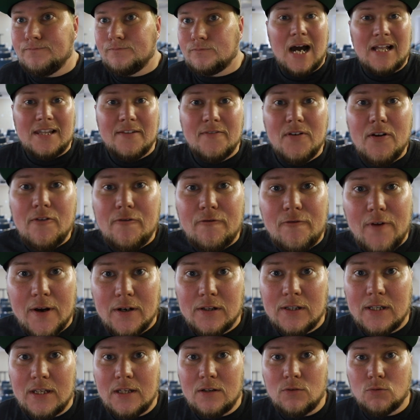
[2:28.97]
I live in a
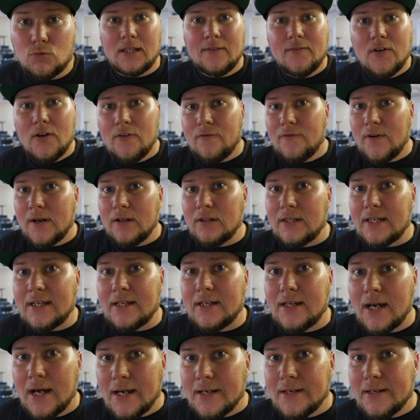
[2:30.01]
fairly I live in a fairly
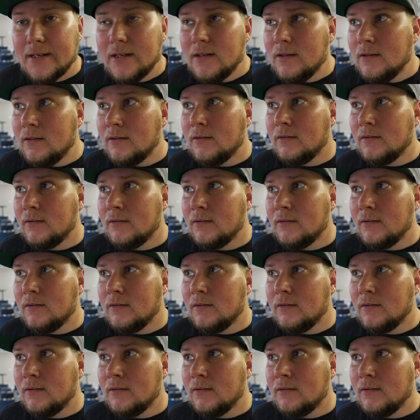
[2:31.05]
gun.